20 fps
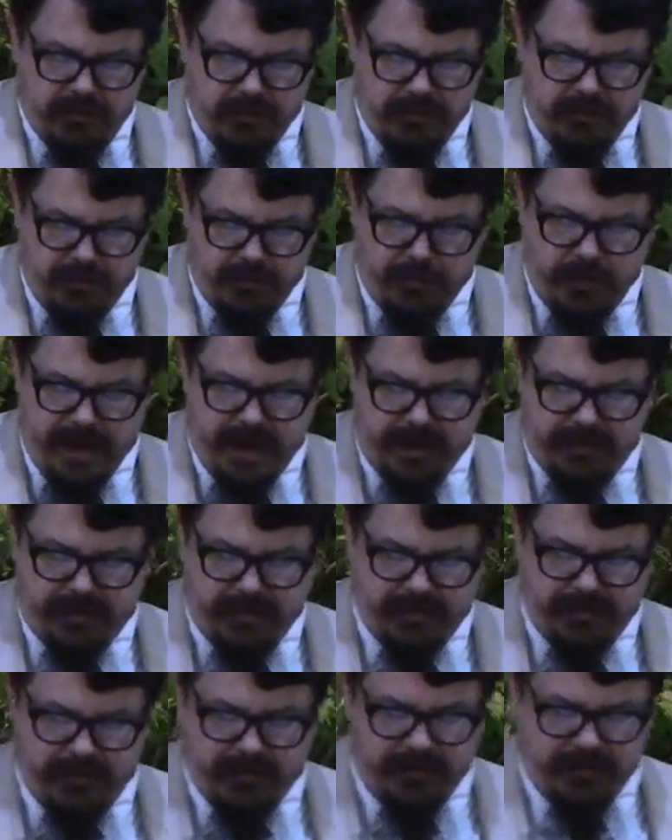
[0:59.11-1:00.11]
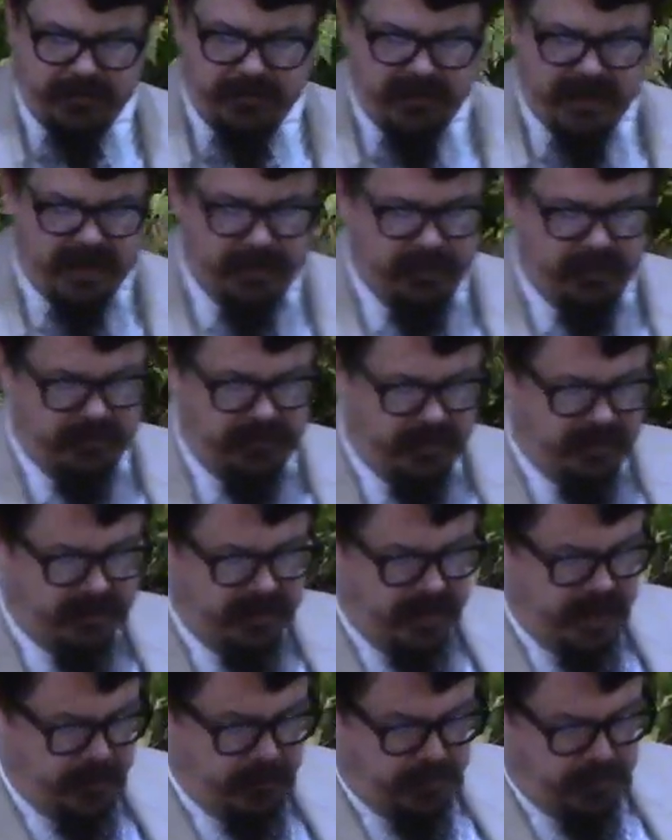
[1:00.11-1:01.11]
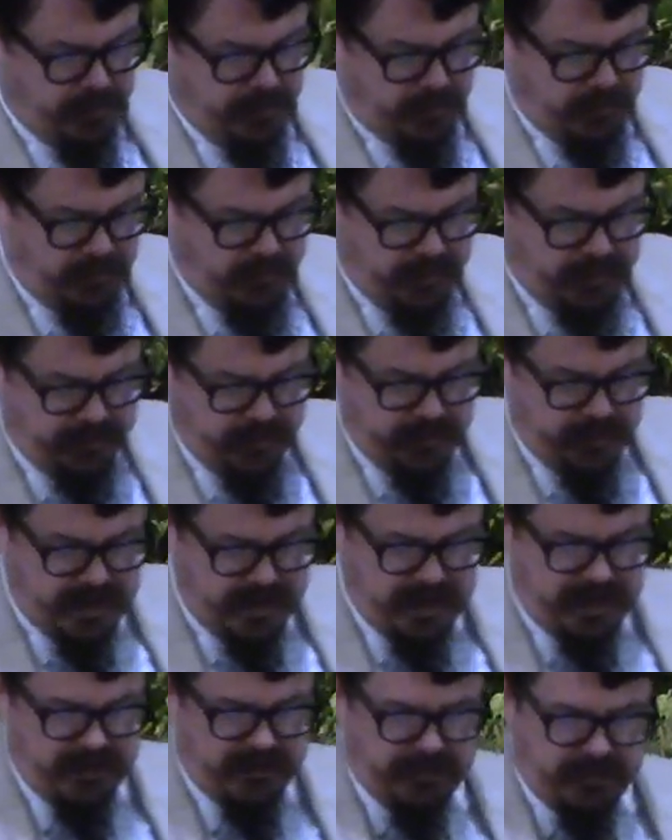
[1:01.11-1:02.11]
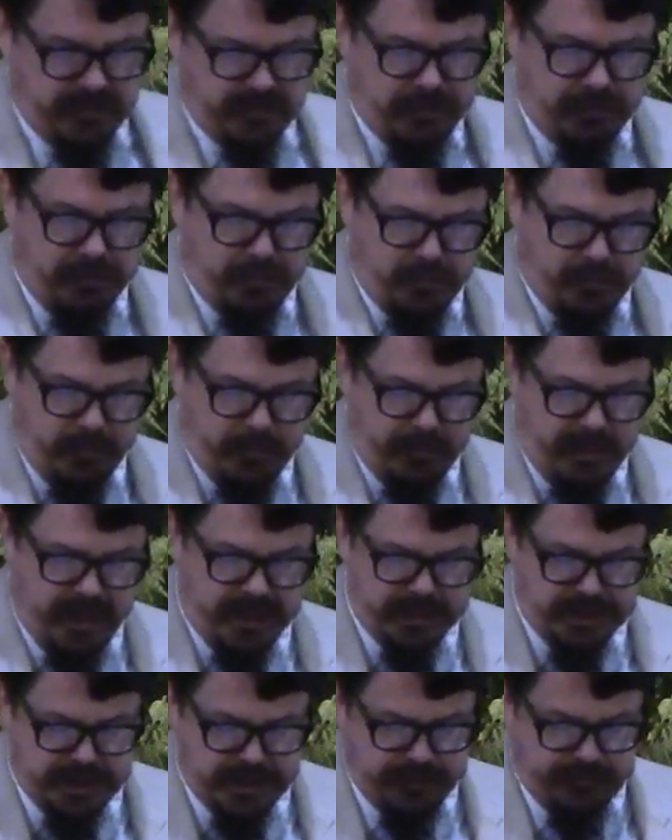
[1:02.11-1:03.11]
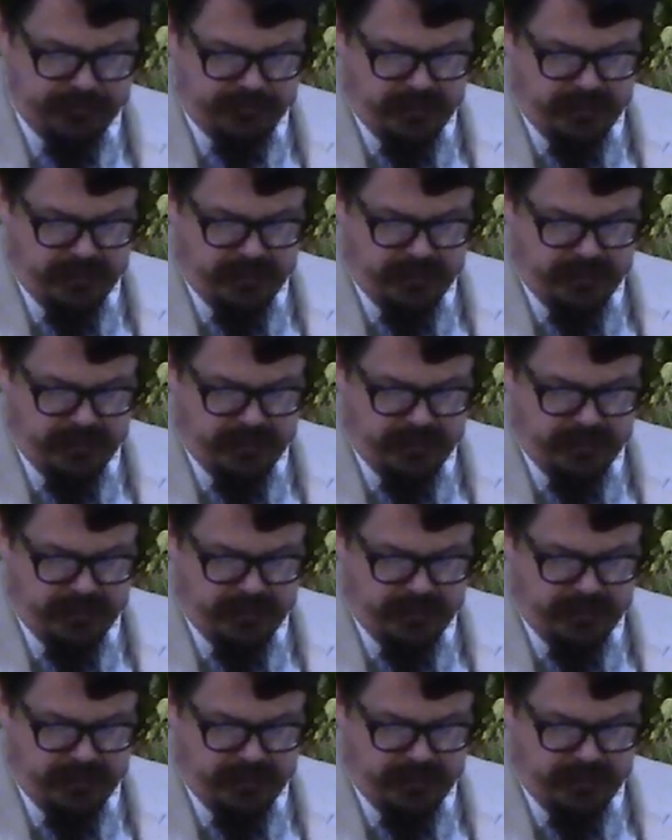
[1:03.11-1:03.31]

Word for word: Sweet is the sleep of a laborer, whether he eats little or much,